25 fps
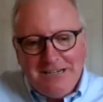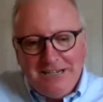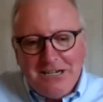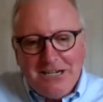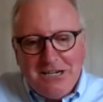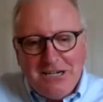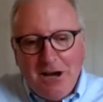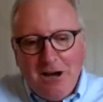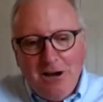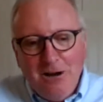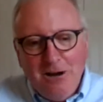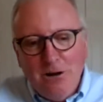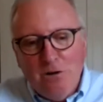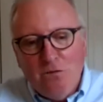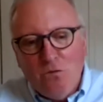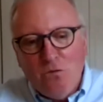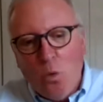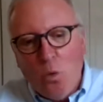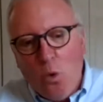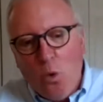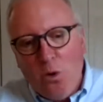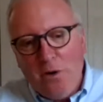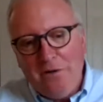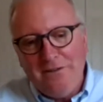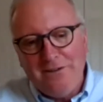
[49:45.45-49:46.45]
tug of
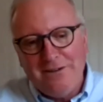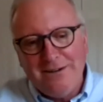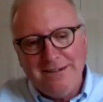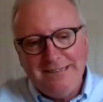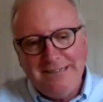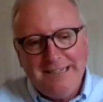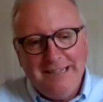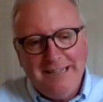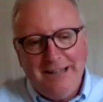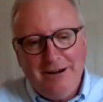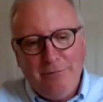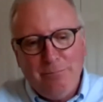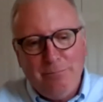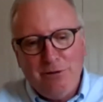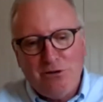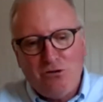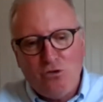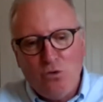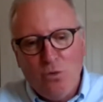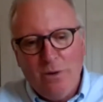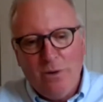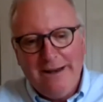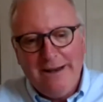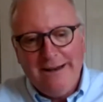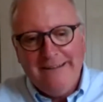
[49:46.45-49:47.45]
war there, isn't there,
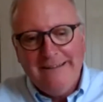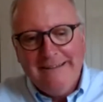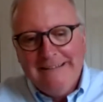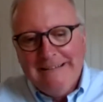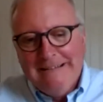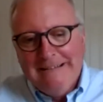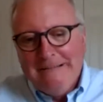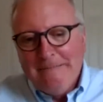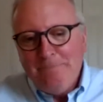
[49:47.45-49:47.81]
between